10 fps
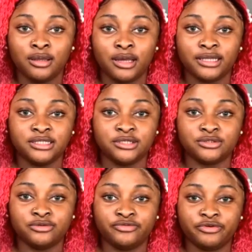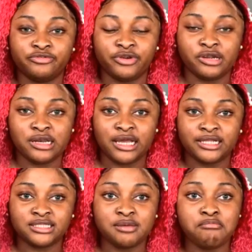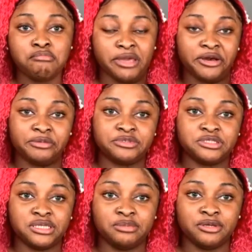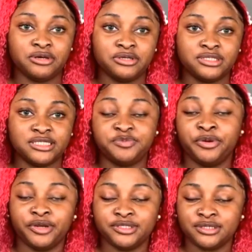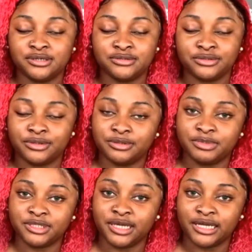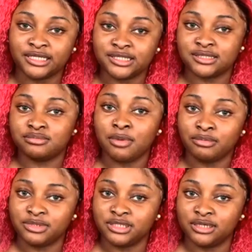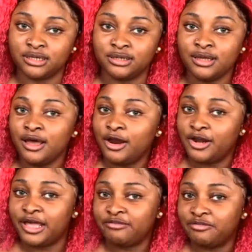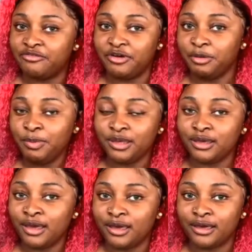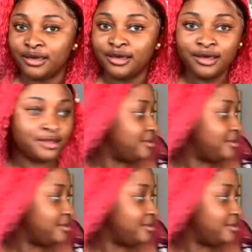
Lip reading: I intend to go for a very light makeup today because his parents are also going to be there, and this is his mom dinner. I already have a very pink hair.